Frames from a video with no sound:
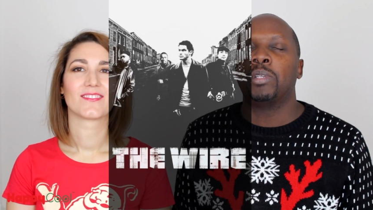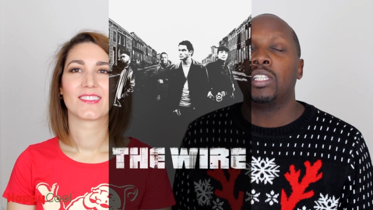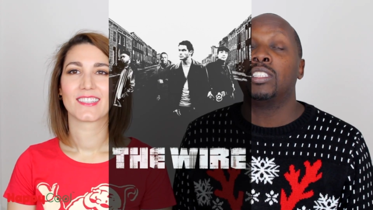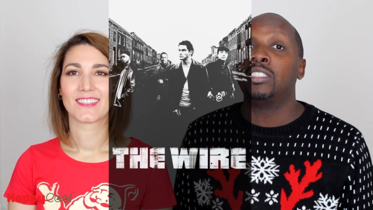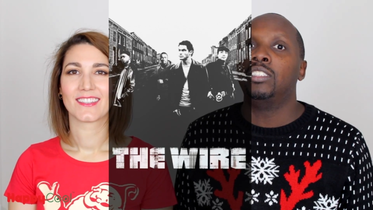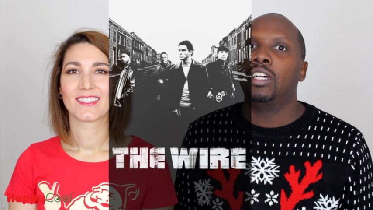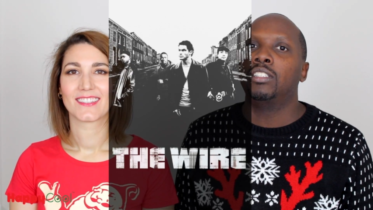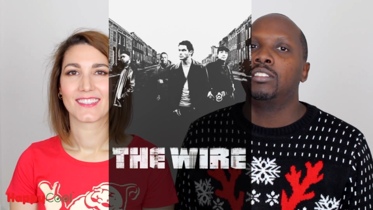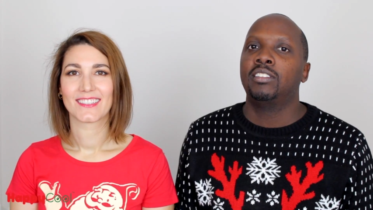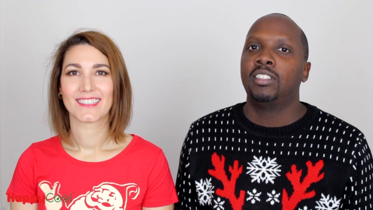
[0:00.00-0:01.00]
Speaker 1: it, but it's
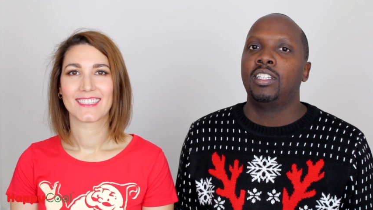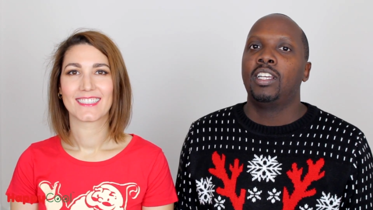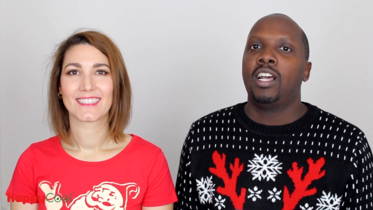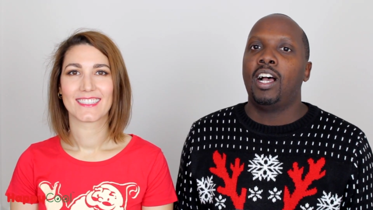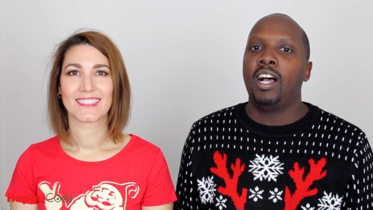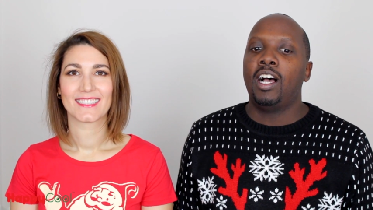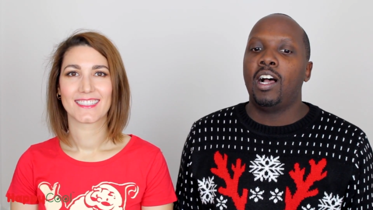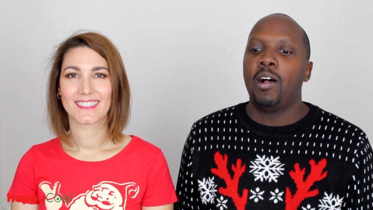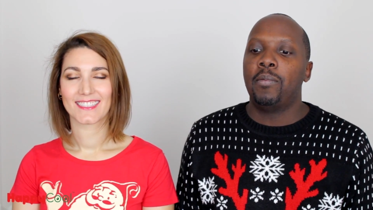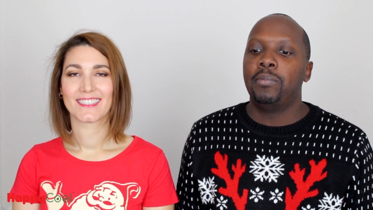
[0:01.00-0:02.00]
done.
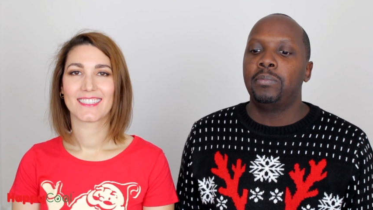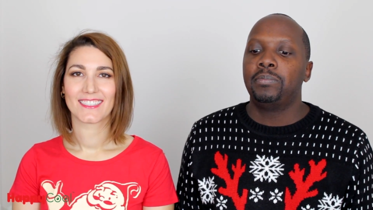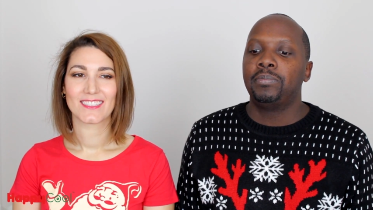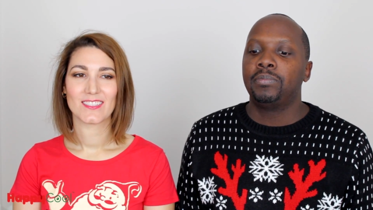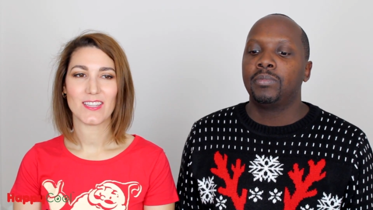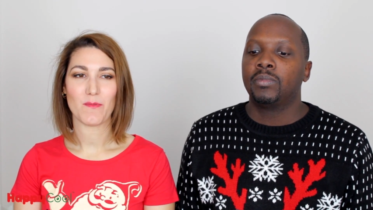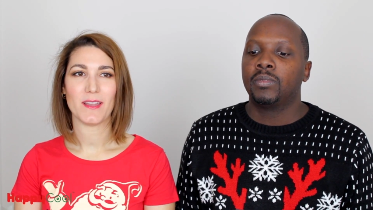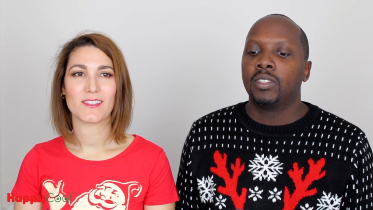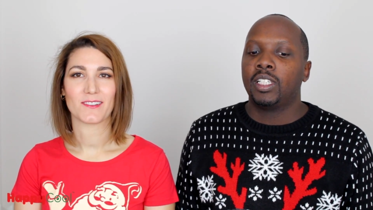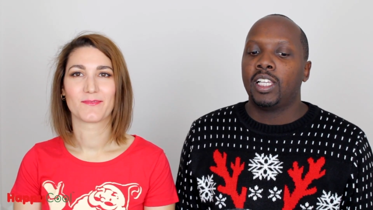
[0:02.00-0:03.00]
Um, Damn
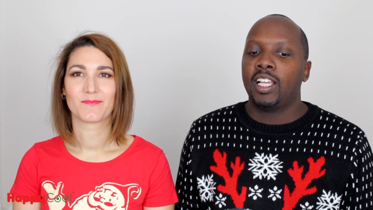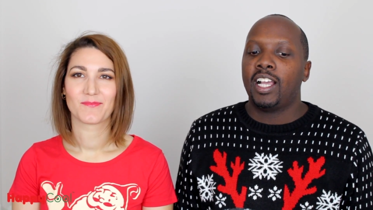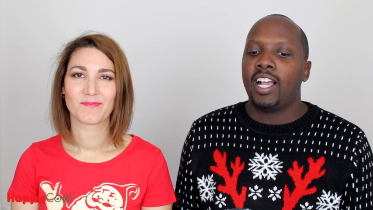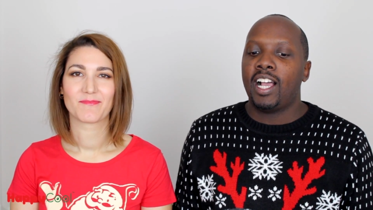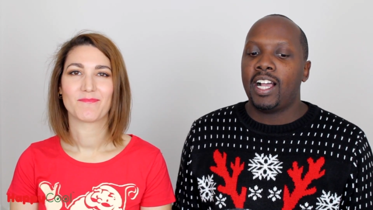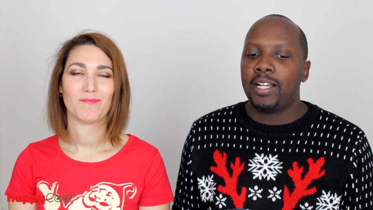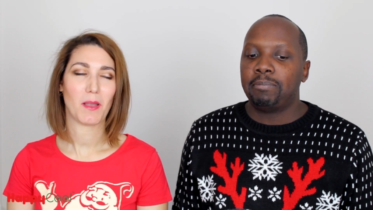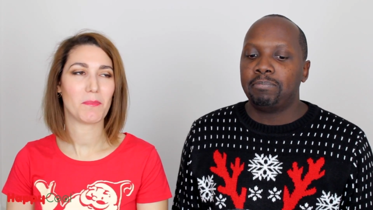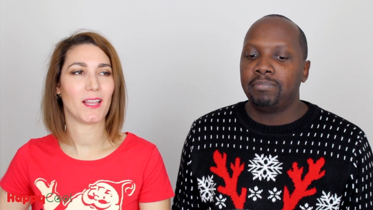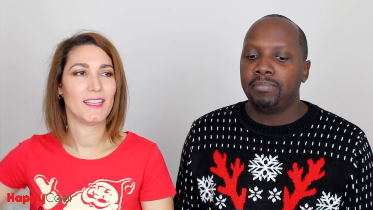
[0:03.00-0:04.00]
it.
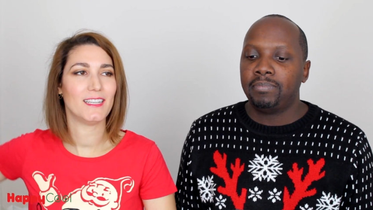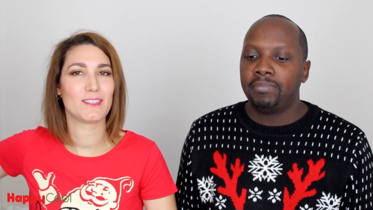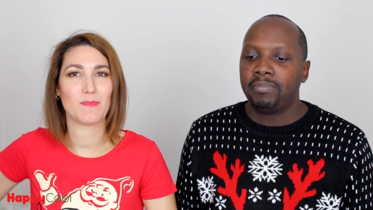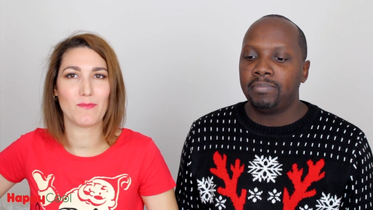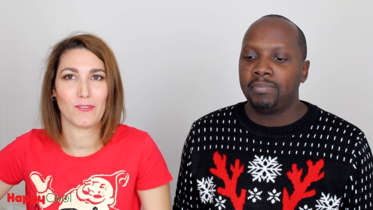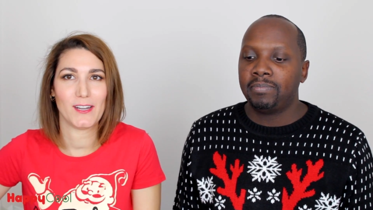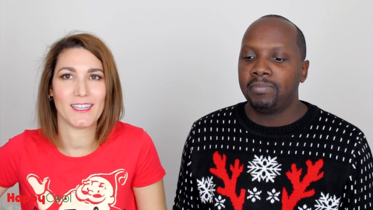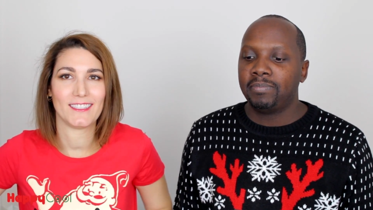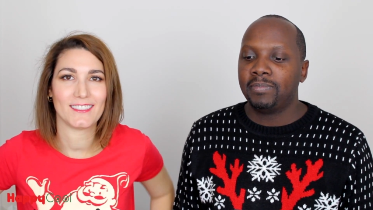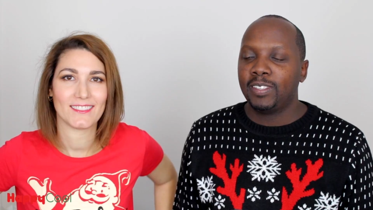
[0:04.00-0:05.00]
Um, my plan
Speaker 2: has been
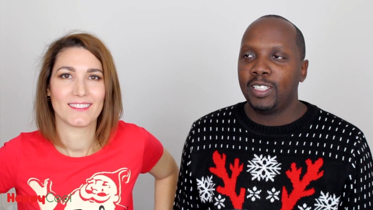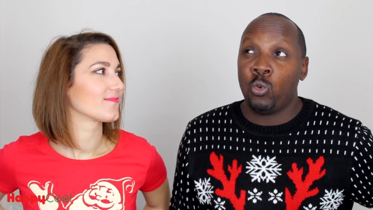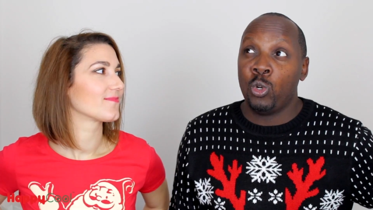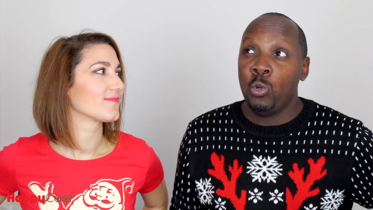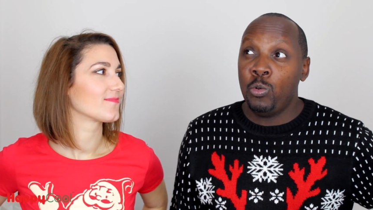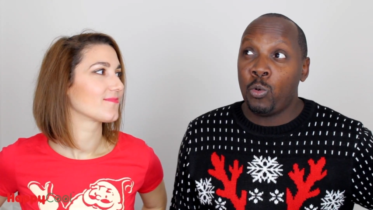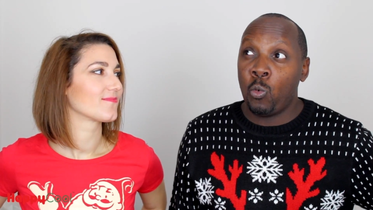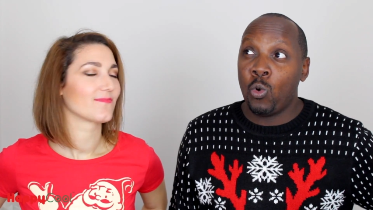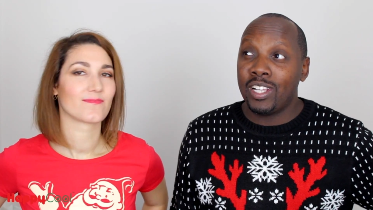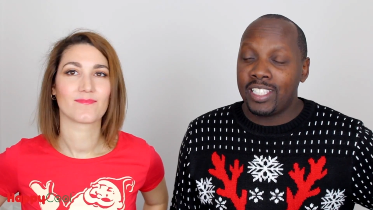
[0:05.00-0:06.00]
foiled.
Speaker 1: Renew
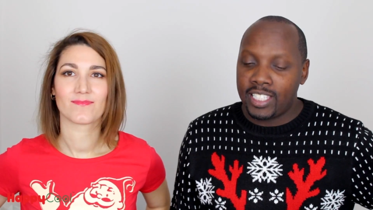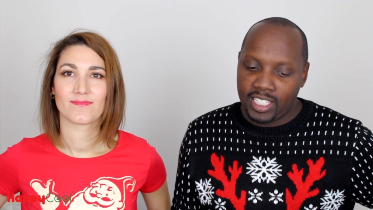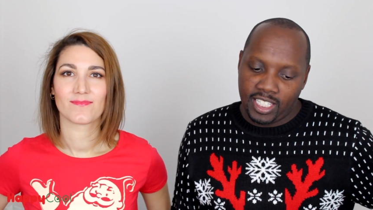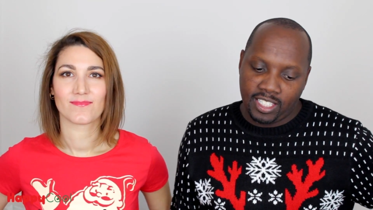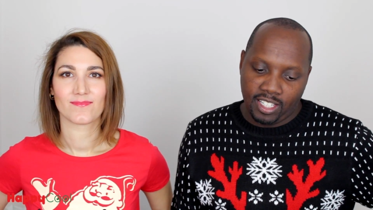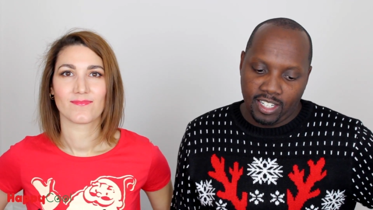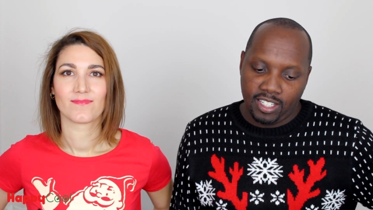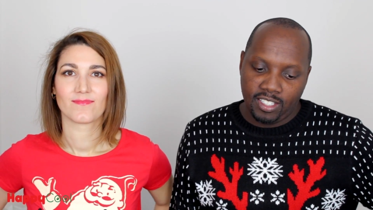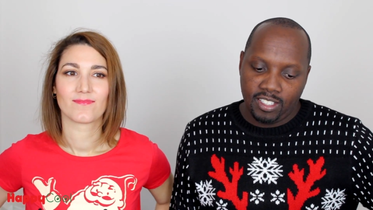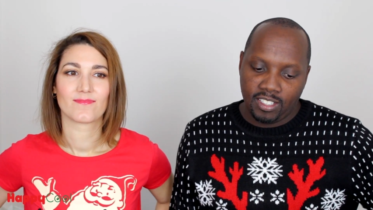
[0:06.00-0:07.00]
for one
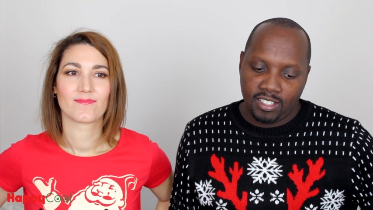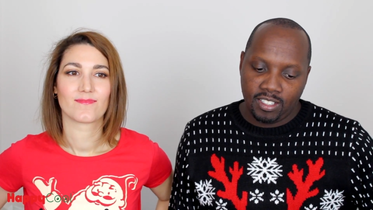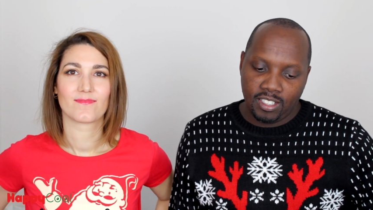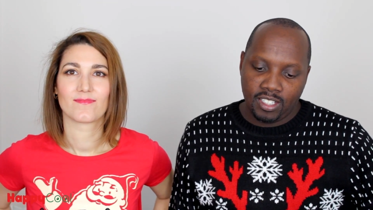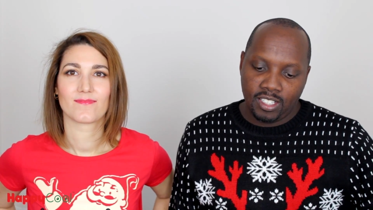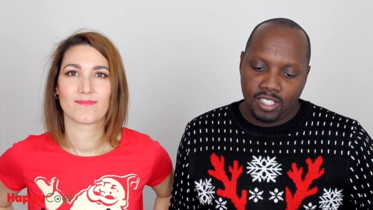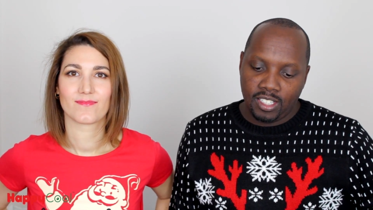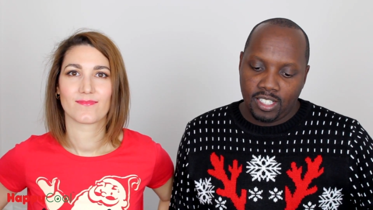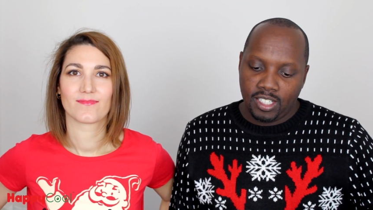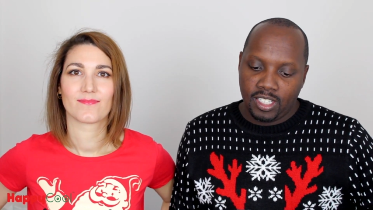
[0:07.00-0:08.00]
season.
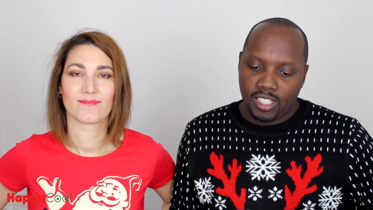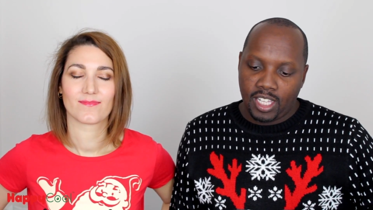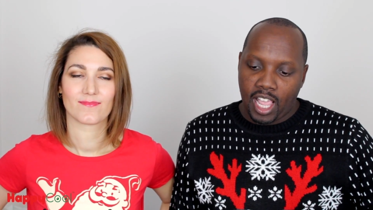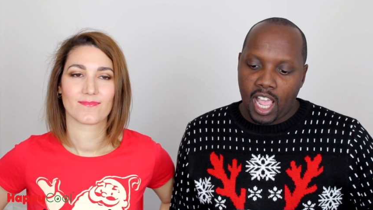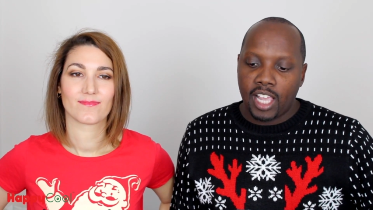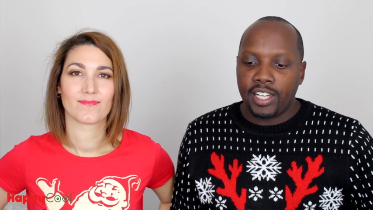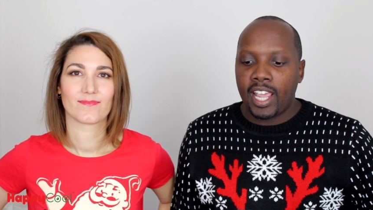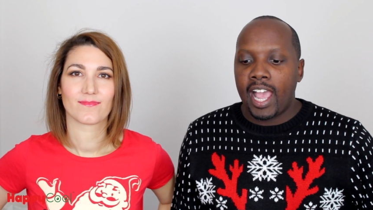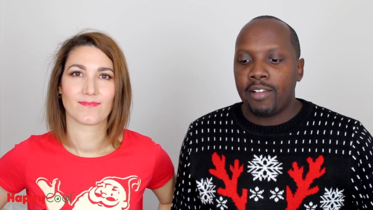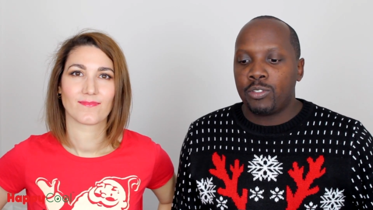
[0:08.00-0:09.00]
I'd
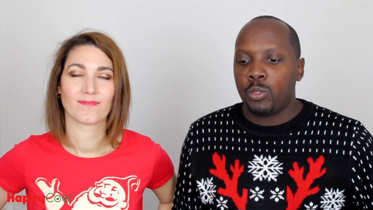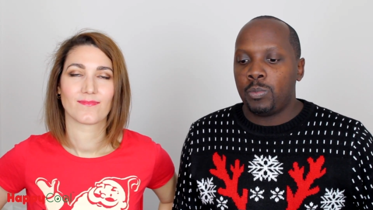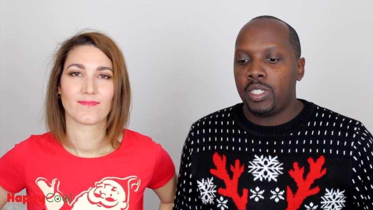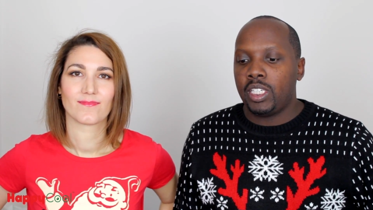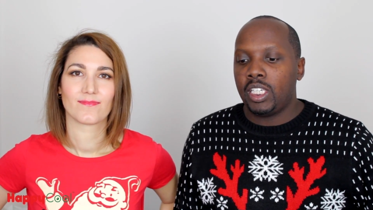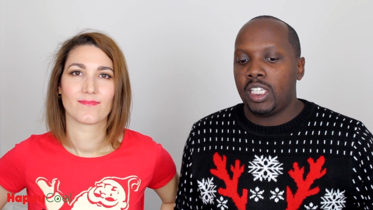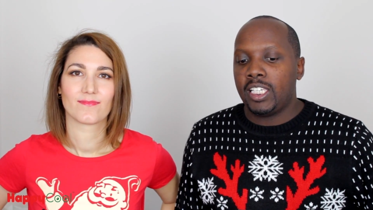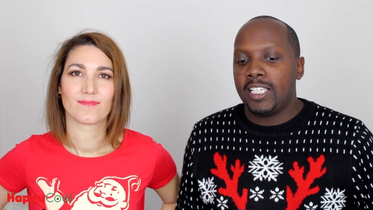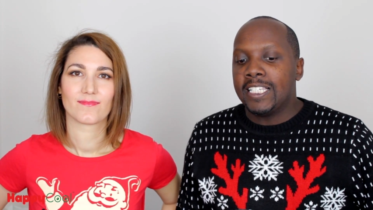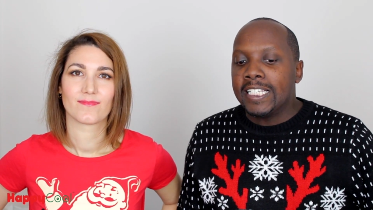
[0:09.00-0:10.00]
have to
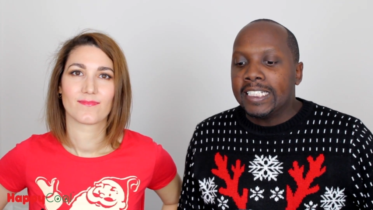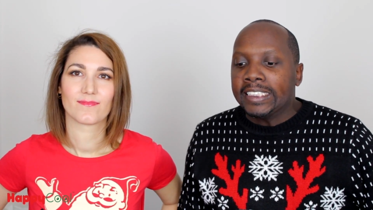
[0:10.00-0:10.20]
be